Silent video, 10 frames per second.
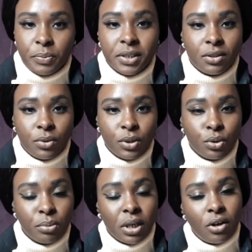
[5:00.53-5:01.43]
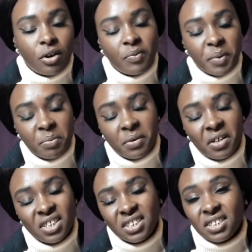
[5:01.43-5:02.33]
Is it going to be a lot of people?
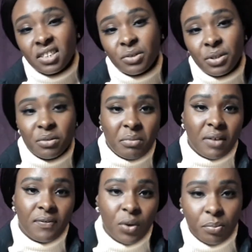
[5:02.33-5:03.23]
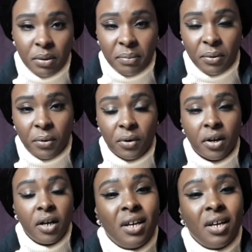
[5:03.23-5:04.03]
Is it just going to be a few people?